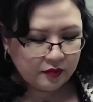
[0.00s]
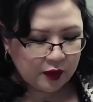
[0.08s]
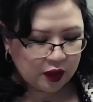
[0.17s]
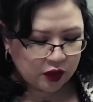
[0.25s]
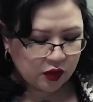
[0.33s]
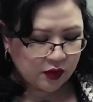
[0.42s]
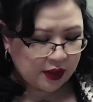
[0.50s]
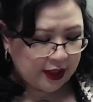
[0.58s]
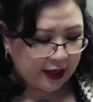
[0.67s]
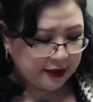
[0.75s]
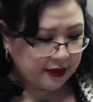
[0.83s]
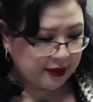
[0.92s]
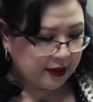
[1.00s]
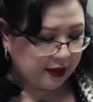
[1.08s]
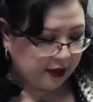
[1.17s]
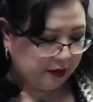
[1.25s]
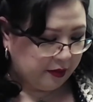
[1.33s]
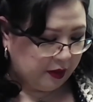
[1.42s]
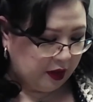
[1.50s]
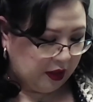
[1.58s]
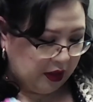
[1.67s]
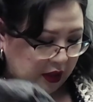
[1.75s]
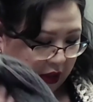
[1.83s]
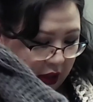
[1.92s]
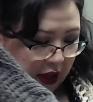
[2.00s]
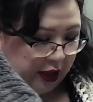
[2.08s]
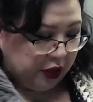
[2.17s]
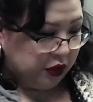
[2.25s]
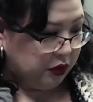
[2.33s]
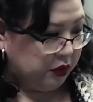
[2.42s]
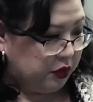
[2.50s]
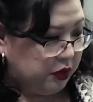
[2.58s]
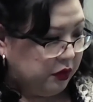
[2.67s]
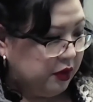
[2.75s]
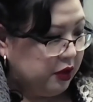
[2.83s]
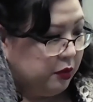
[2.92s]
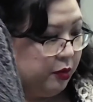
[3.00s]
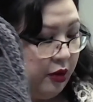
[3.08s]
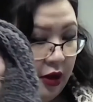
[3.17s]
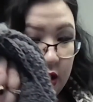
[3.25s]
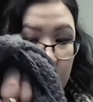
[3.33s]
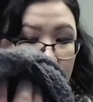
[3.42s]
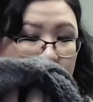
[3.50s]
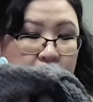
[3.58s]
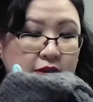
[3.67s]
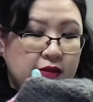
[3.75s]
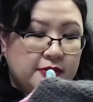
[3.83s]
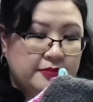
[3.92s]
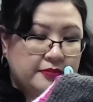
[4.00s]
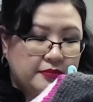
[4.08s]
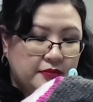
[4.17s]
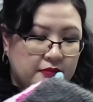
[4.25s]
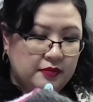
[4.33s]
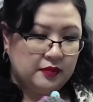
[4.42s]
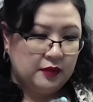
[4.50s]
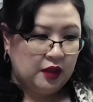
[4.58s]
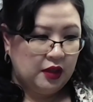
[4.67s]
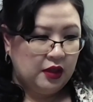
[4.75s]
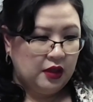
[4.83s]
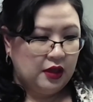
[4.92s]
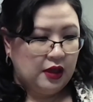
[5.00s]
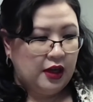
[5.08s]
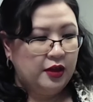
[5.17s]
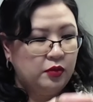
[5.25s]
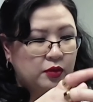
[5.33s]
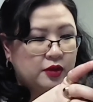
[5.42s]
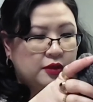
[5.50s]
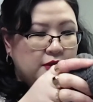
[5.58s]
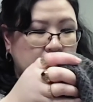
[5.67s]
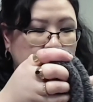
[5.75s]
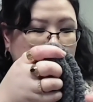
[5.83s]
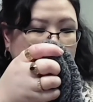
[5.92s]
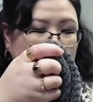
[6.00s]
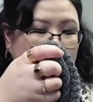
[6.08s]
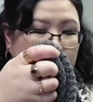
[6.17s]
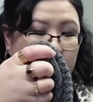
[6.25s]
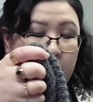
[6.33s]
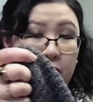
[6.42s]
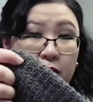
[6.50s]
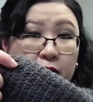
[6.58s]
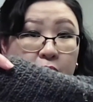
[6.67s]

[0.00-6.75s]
So the last time I showed you this project, I was here.